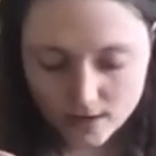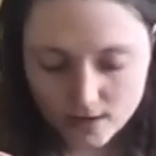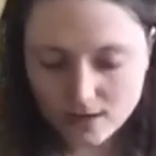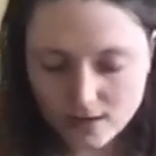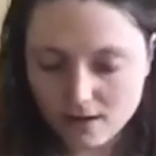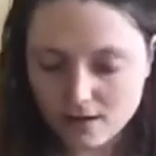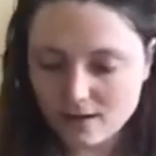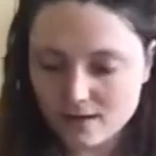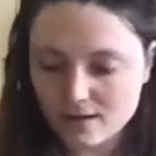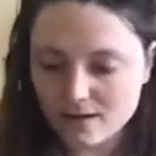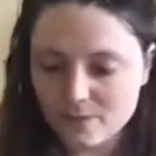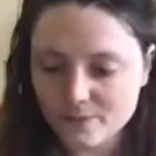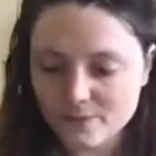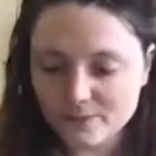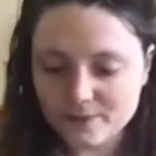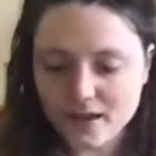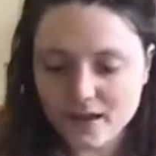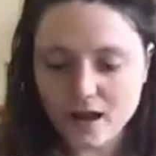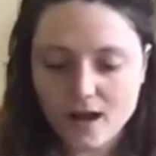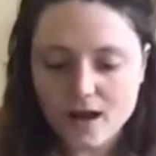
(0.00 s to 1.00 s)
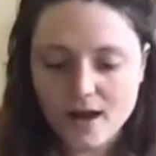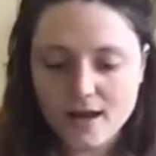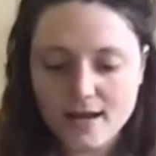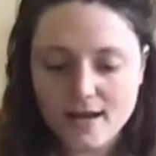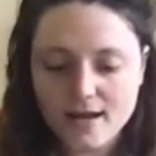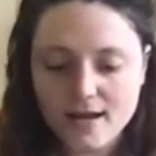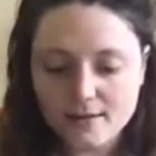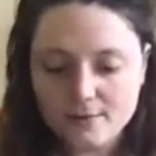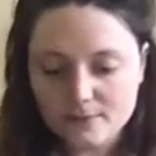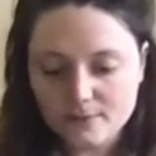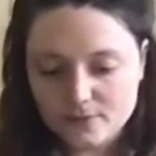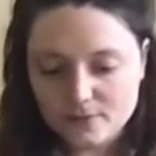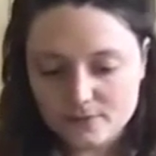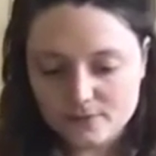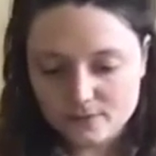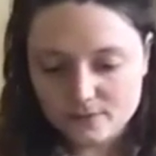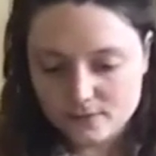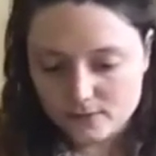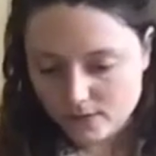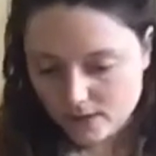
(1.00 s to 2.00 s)
Um, I
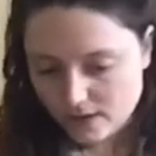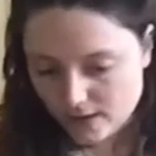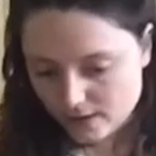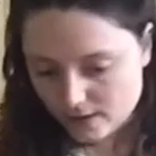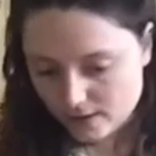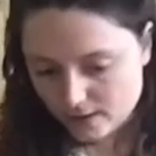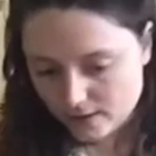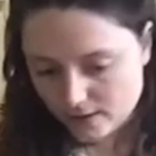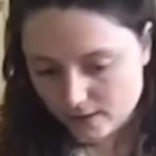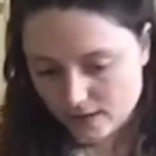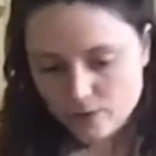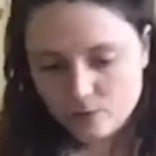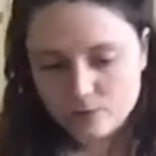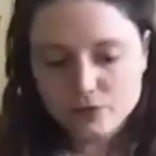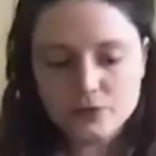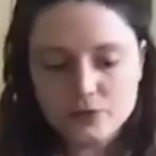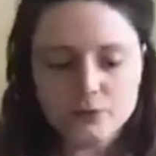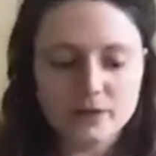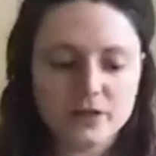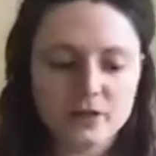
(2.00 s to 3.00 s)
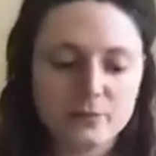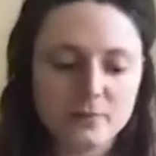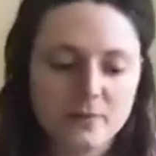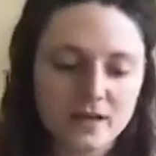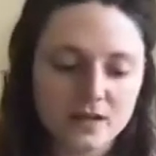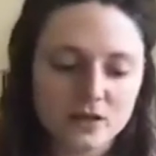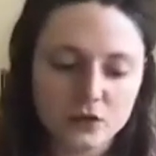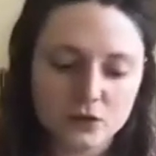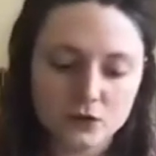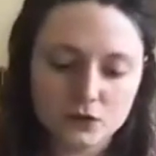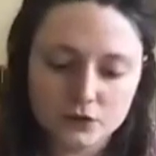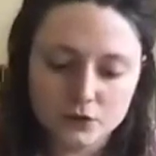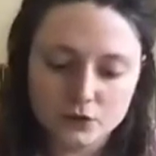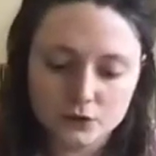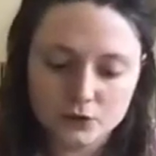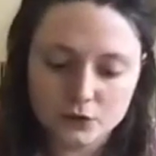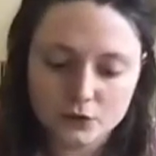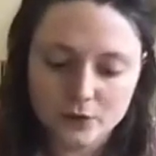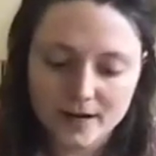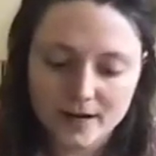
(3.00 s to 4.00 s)
I wouldn't recommend you to
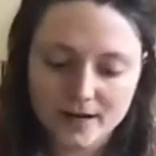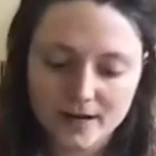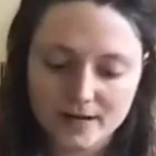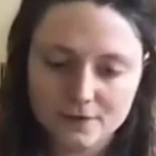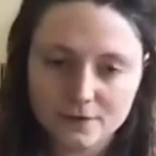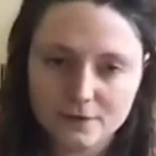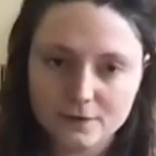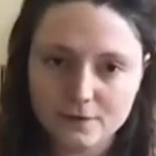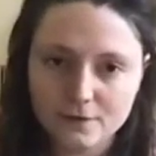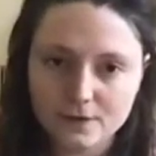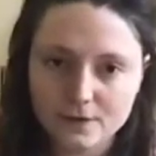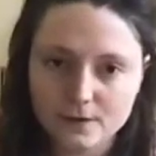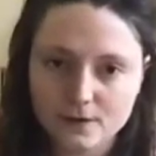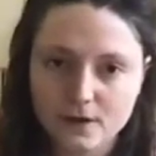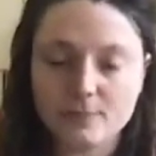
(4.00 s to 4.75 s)
try and fit.